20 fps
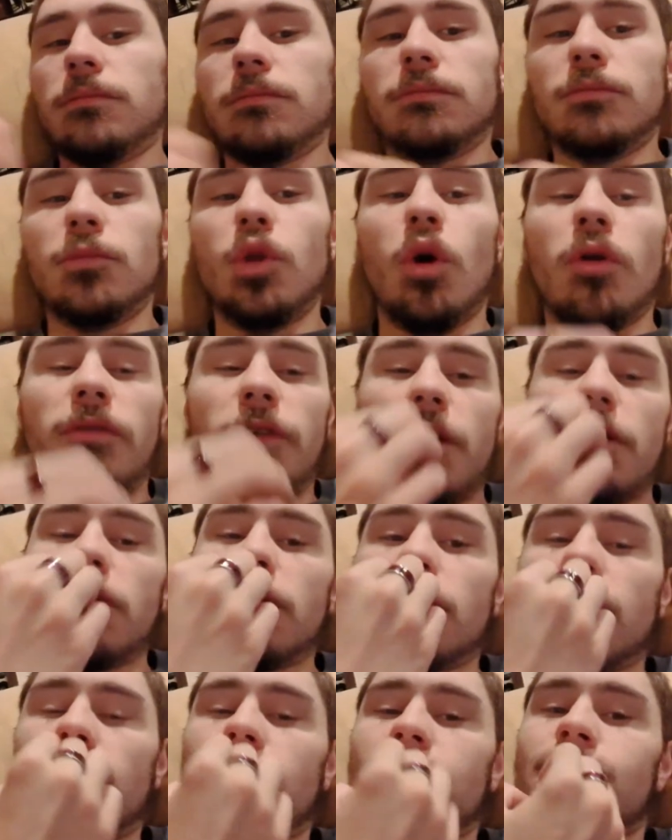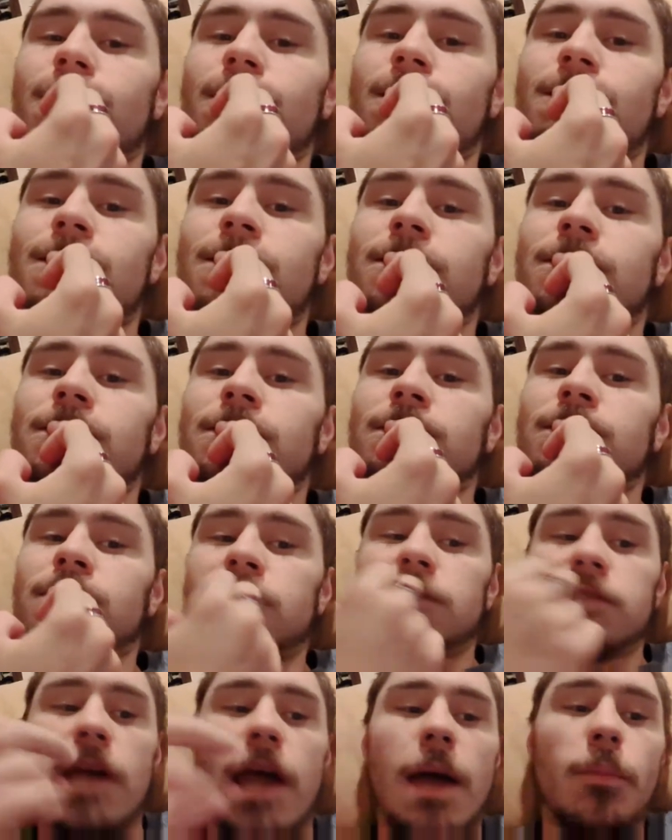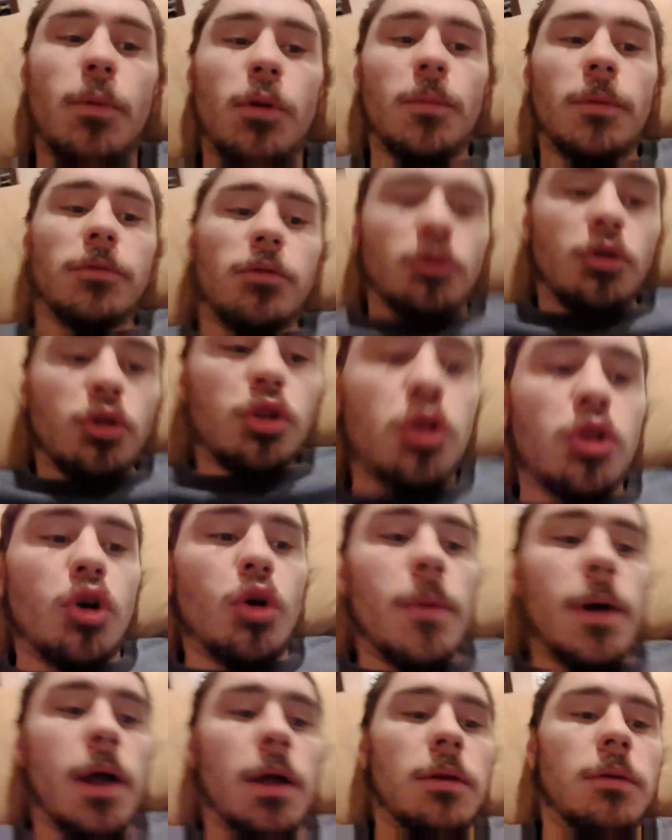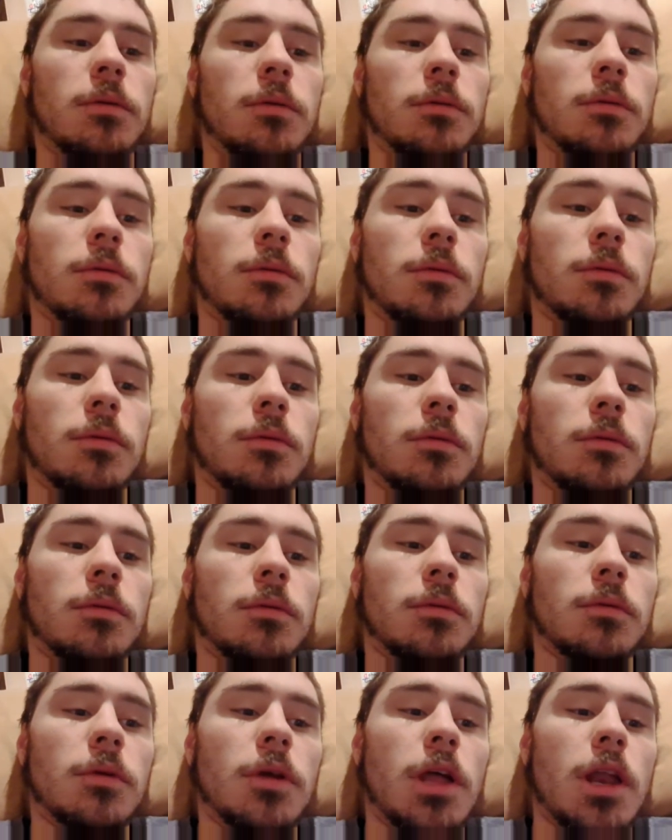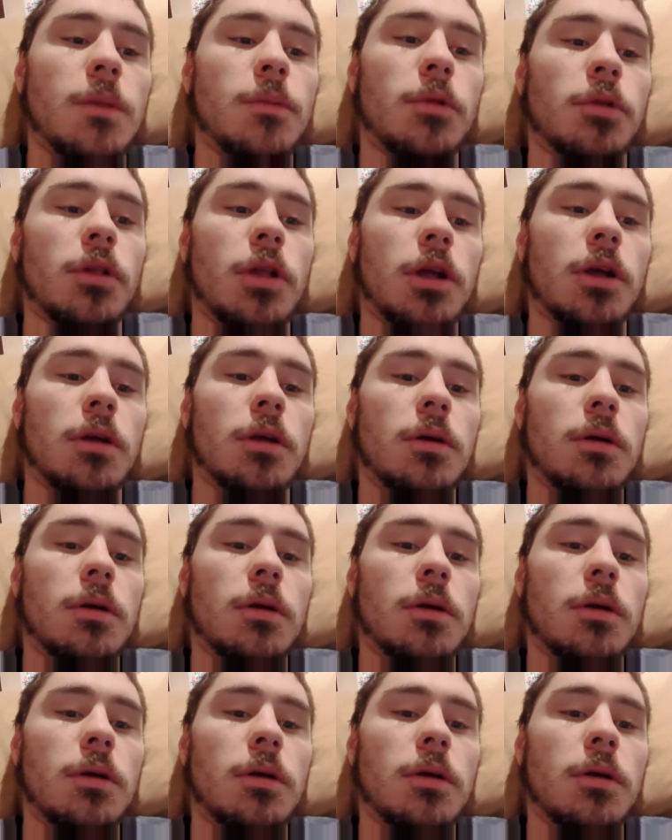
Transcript: No offense, it's Apple, but they're so bad." And I'm just like,